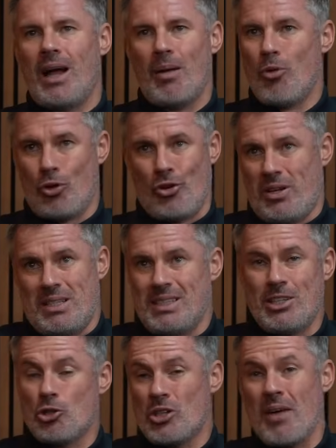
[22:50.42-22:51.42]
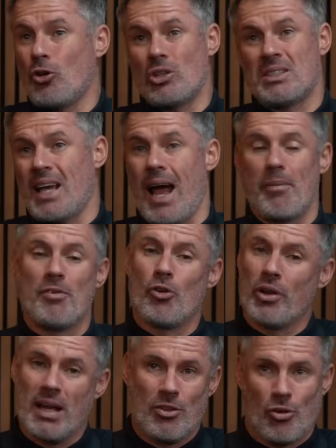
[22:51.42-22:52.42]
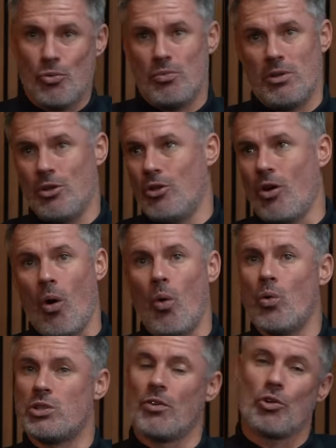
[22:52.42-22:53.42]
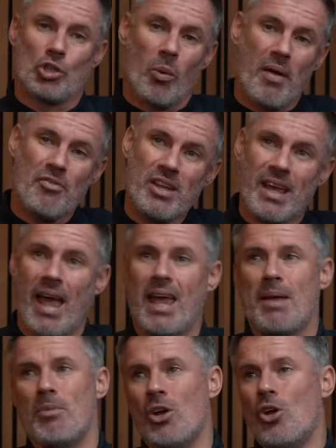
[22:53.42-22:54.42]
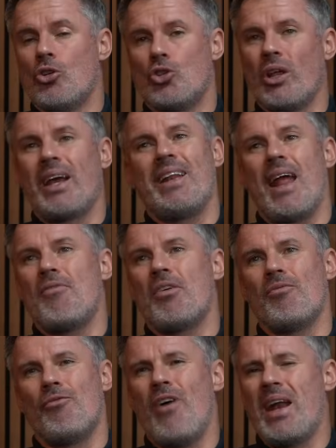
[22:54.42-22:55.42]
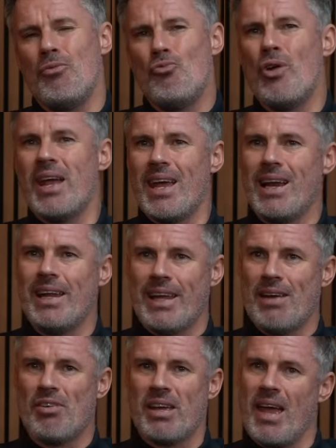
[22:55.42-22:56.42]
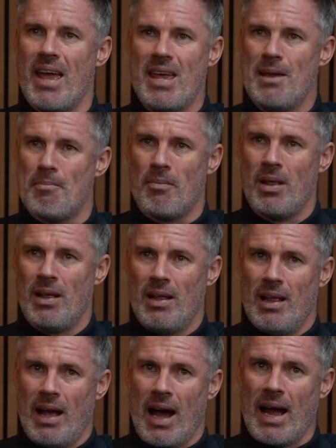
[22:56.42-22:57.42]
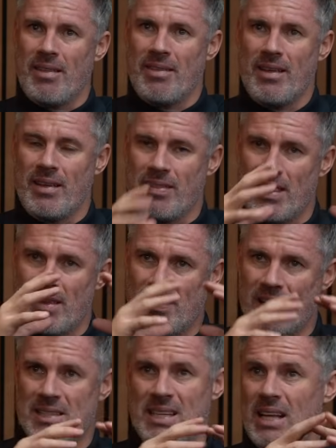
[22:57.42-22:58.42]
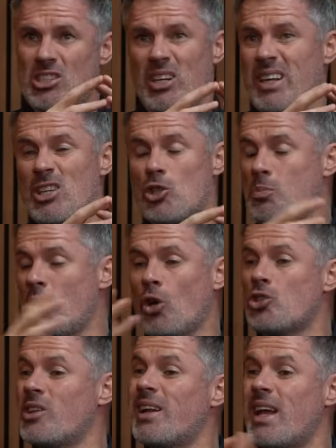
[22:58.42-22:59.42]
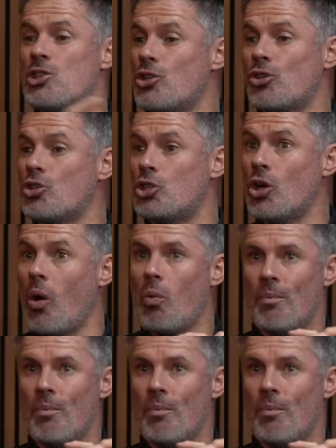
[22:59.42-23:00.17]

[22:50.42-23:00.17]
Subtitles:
I'm not critical. You just haven't got the time. You've got to get through goals. You've got to show every game. So they can very rarely give a game, I think, the attention it needs just because of the nature of the show.